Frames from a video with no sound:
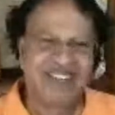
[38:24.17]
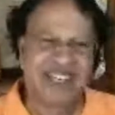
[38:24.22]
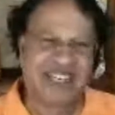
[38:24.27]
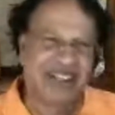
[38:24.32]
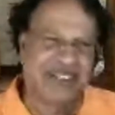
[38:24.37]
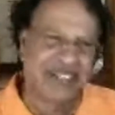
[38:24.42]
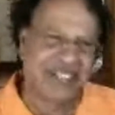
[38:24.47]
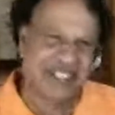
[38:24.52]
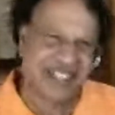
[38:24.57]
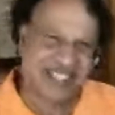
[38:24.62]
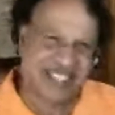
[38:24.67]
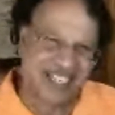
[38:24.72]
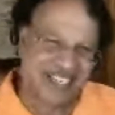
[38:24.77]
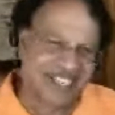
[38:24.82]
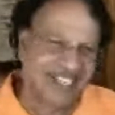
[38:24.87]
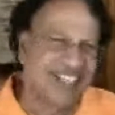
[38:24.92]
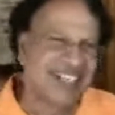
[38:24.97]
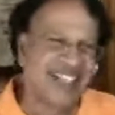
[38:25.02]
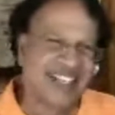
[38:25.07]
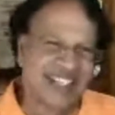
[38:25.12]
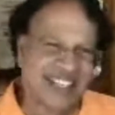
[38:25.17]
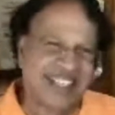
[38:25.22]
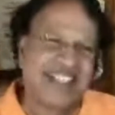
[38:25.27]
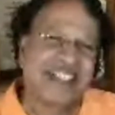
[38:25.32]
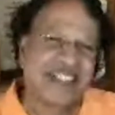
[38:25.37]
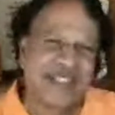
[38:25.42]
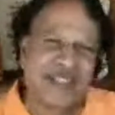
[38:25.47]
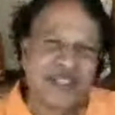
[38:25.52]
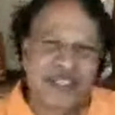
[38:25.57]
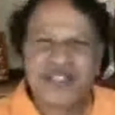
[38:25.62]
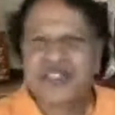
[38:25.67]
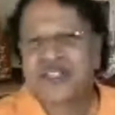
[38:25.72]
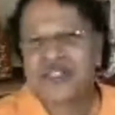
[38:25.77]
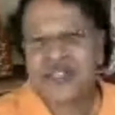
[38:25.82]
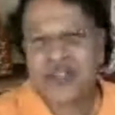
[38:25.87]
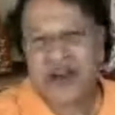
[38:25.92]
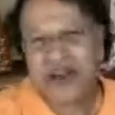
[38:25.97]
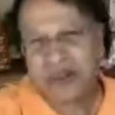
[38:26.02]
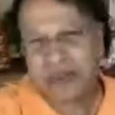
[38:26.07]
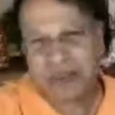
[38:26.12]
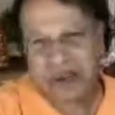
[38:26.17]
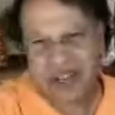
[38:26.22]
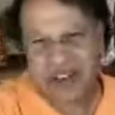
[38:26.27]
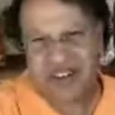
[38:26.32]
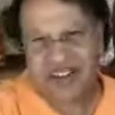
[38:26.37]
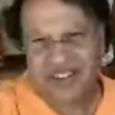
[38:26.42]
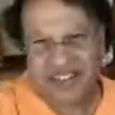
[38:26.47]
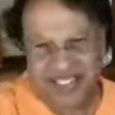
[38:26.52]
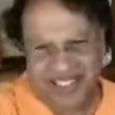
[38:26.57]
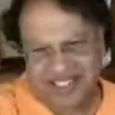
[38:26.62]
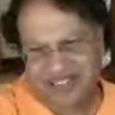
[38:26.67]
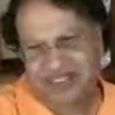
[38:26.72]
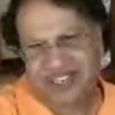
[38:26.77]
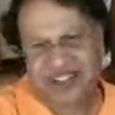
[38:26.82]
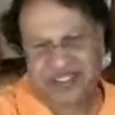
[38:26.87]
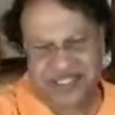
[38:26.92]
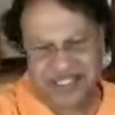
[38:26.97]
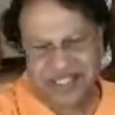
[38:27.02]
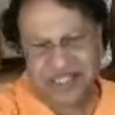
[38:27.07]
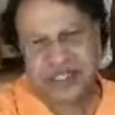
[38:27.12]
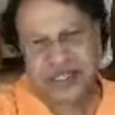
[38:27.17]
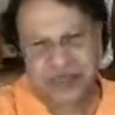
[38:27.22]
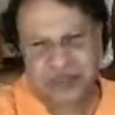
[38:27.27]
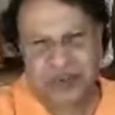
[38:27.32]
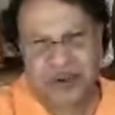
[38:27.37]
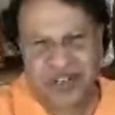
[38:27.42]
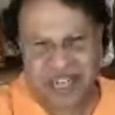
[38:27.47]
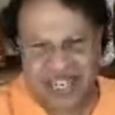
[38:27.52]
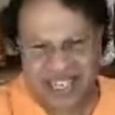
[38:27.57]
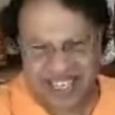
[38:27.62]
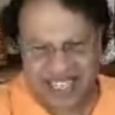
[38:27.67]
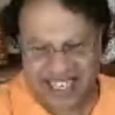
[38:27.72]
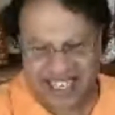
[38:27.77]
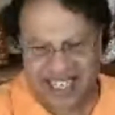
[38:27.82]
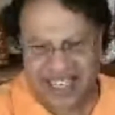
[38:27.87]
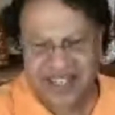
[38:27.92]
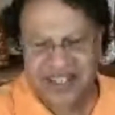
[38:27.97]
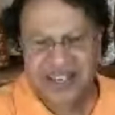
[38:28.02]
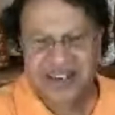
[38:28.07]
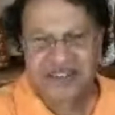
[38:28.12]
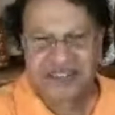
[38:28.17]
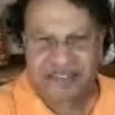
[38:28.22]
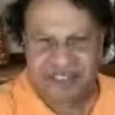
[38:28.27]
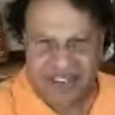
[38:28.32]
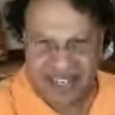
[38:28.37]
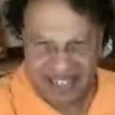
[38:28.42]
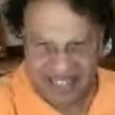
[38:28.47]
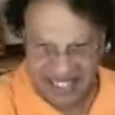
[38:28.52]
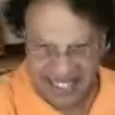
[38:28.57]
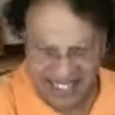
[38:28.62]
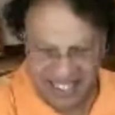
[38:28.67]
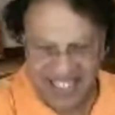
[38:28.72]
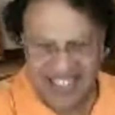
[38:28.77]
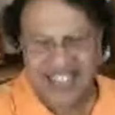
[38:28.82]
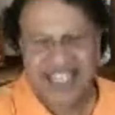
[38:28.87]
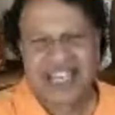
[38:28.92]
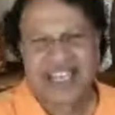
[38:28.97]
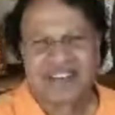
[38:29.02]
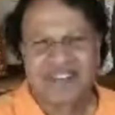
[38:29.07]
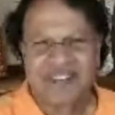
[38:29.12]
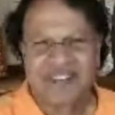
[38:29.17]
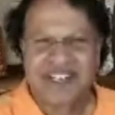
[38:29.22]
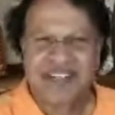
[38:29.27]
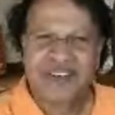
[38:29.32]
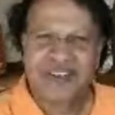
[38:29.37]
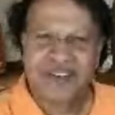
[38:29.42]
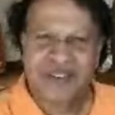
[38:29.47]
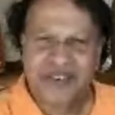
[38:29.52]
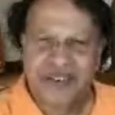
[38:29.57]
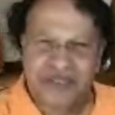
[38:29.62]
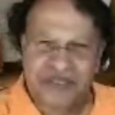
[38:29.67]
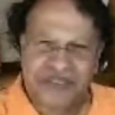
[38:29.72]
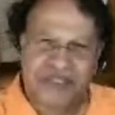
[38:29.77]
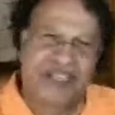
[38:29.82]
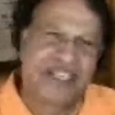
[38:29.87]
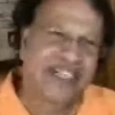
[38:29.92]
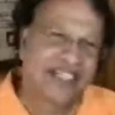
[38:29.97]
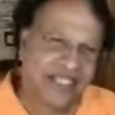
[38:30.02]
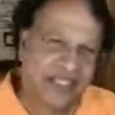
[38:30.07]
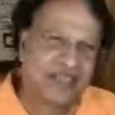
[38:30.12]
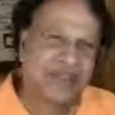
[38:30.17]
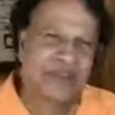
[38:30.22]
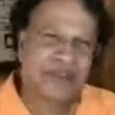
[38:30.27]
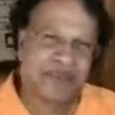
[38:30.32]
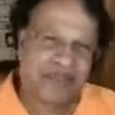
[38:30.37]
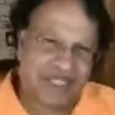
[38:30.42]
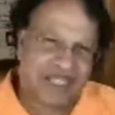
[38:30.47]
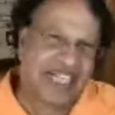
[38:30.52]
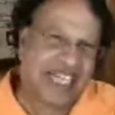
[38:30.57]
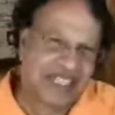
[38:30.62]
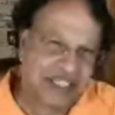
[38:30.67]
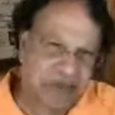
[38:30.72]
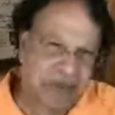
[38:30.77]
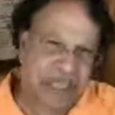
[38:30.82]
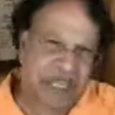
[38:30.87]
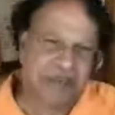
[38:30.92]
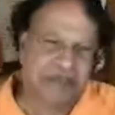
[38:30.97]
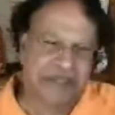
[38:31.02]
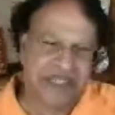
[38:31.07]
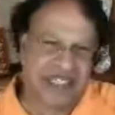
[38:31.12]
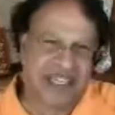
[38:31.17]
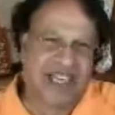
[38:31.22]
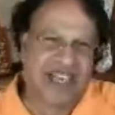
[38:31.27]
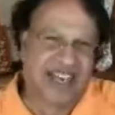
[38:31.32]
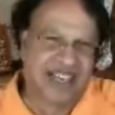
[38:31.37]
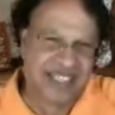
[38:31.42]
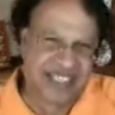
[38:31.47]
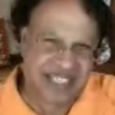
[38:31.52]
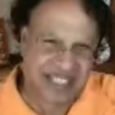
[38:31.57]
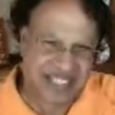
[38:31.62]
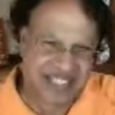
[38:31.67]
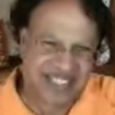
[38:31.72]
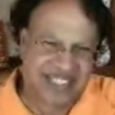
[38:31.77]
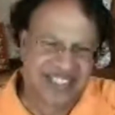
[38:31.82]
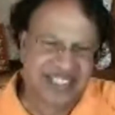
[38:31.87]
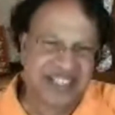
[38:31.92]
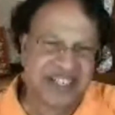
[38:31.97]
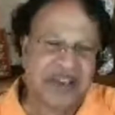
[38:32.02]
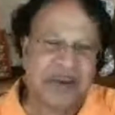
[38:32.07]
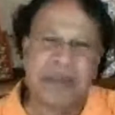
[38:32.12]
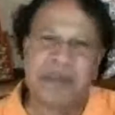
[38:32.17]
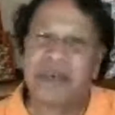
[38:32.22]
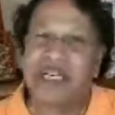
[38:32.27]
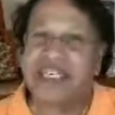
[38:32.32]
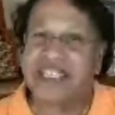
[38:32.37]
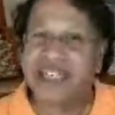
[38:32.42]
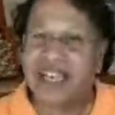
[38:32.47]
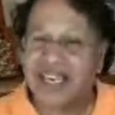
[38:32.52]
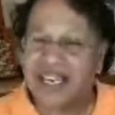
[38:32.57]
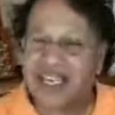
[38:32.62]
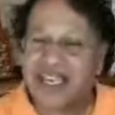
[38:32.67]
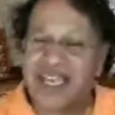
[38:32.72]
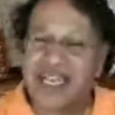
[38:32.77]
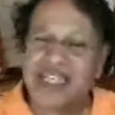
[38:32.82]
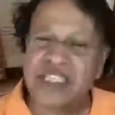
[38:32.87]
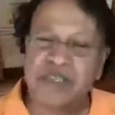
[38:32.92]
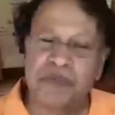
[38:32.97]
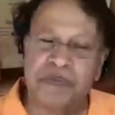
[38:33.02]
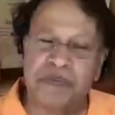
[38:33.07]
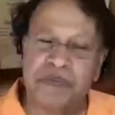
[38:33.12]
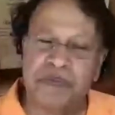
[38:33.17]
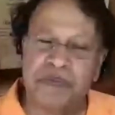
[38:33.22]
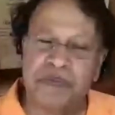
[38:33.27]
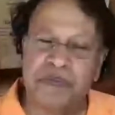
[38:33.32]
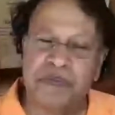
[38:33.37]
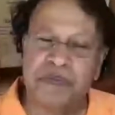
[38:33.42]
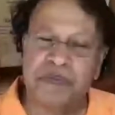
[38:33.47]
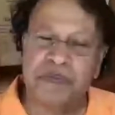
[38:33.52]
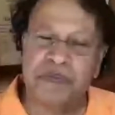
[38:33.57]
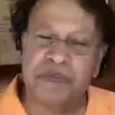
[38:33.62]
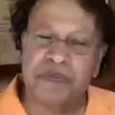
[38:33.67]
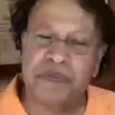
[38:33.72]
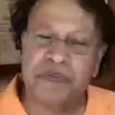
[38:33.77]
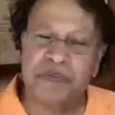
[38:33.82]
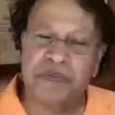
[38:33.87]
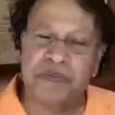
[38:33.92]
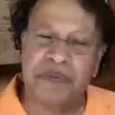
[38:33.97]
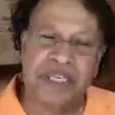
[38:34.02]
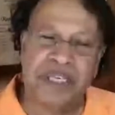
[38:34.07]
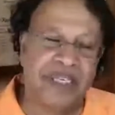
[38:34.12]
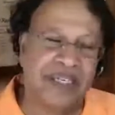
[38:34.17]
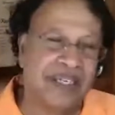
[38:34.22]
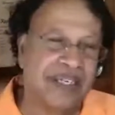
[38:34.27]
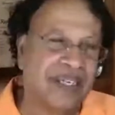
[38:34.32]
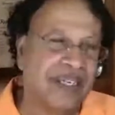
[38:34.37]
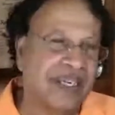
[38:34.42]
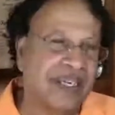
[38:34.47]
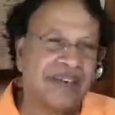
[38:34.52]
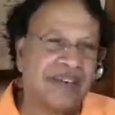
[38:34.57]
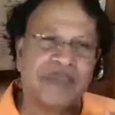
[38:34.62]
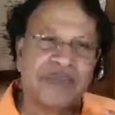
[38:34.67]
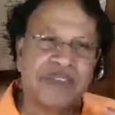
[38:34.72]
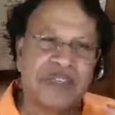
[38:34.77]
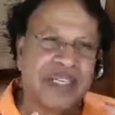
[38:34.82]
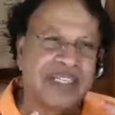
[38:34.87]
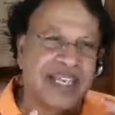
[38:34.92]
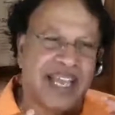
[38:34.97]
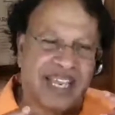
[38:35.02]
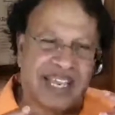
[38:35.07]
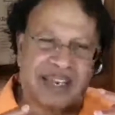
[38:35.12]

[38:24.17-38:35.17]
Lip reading: because this is not a priority, because this is more like a fun, and when you do fun, that becomes the last. But Doug has been, it's like a